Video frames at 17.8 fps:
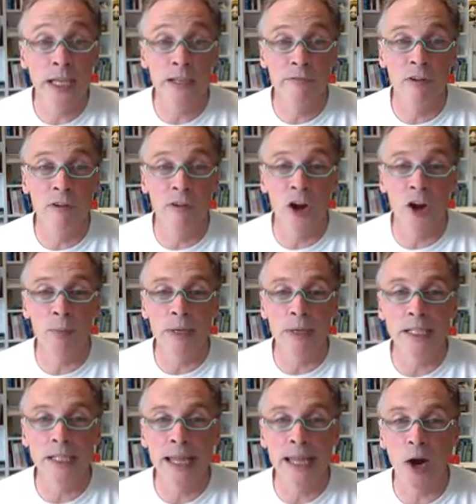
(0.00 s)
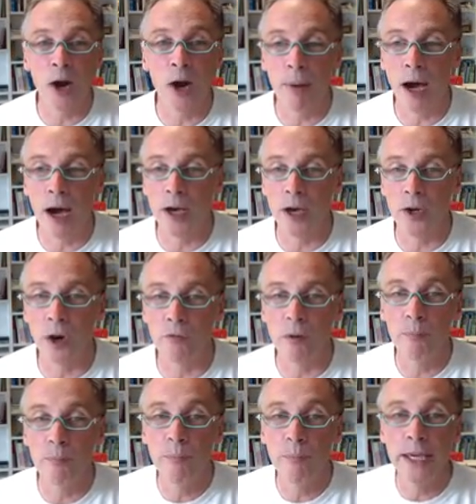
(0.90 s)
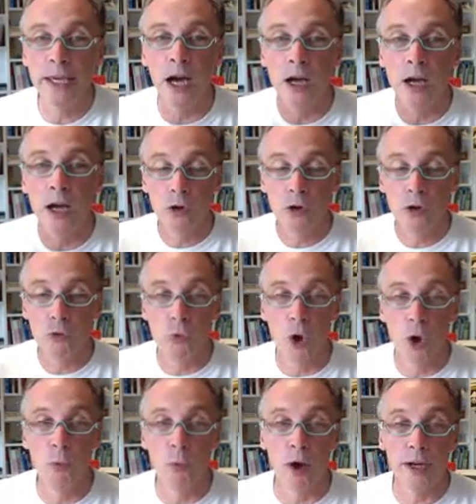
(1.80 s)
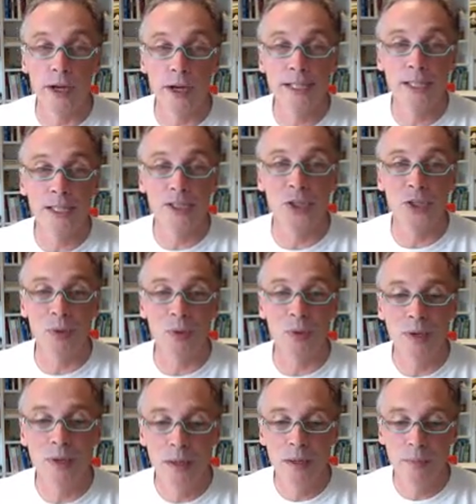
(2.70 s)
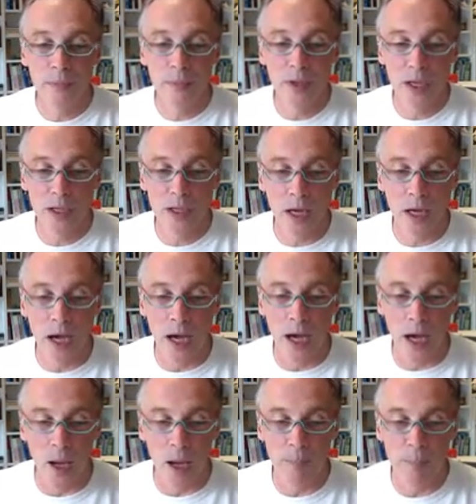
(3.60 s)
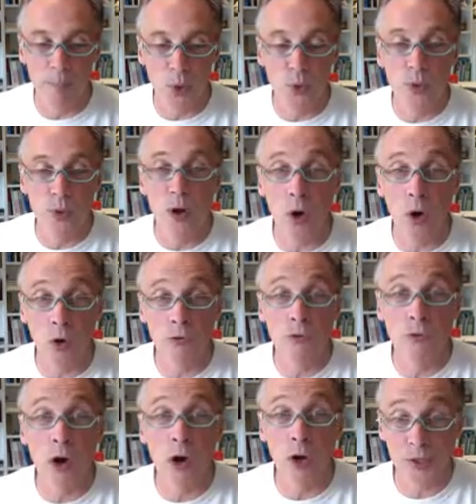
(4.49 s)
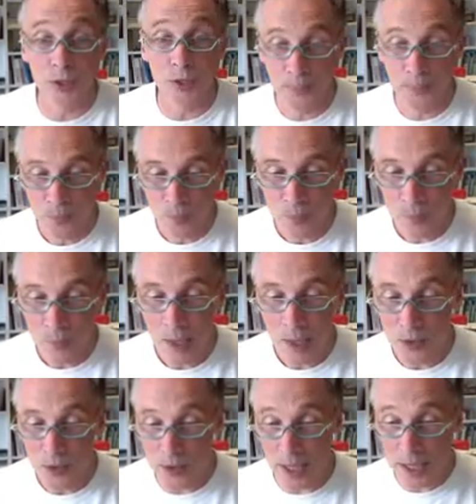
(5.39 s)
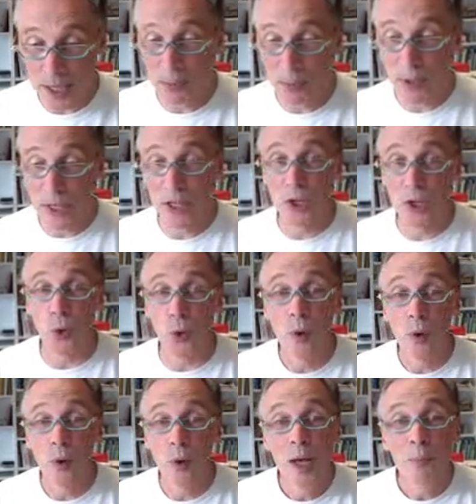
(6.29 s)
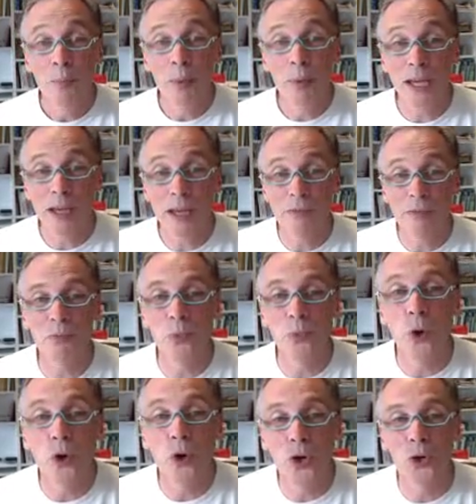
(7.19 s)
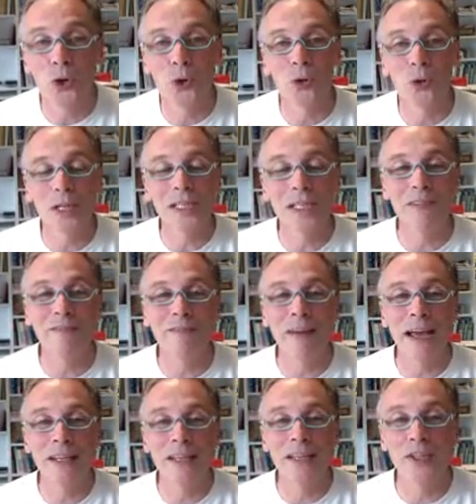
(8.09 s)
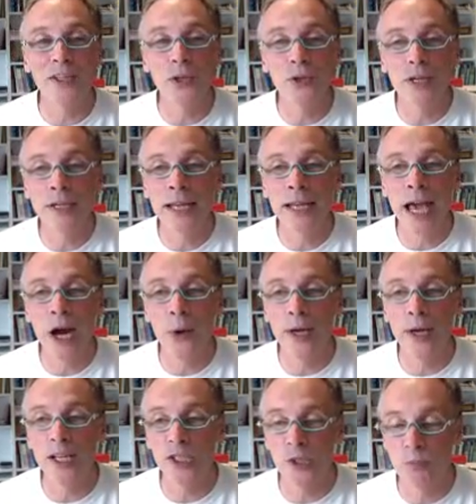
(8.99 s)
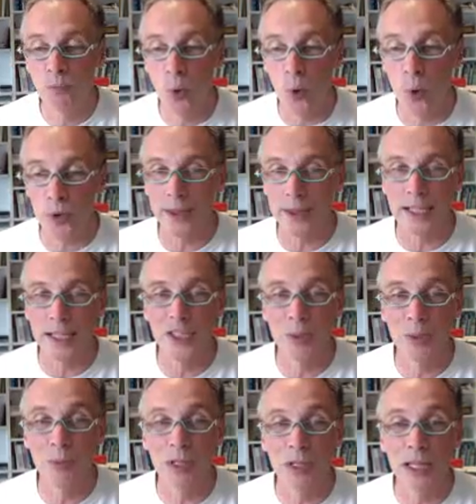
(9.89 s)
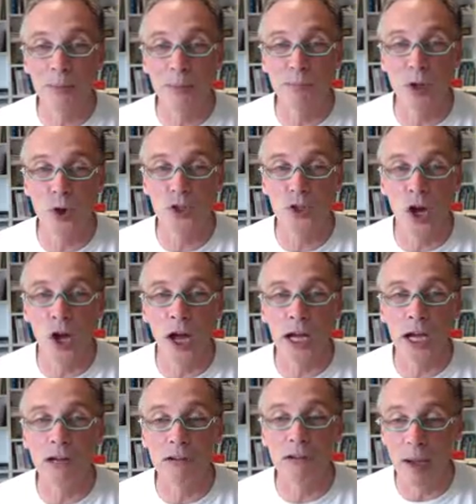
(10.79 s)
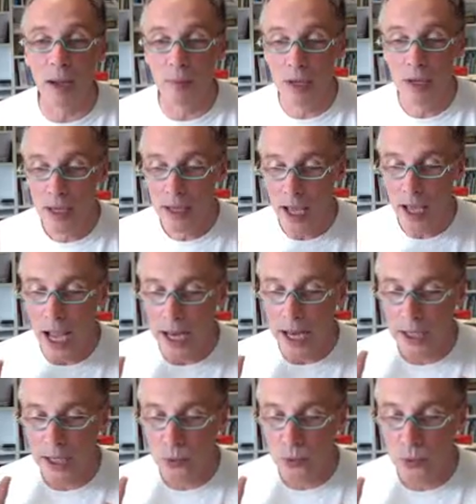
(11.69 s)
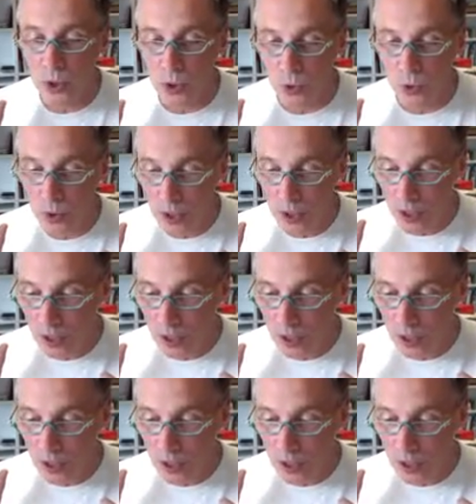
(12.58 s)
environment is now part of a bigger robotic system built on ROS. So that's pretty cool. But even more cool is the fact that you can now export that Simulink block diagram, and it will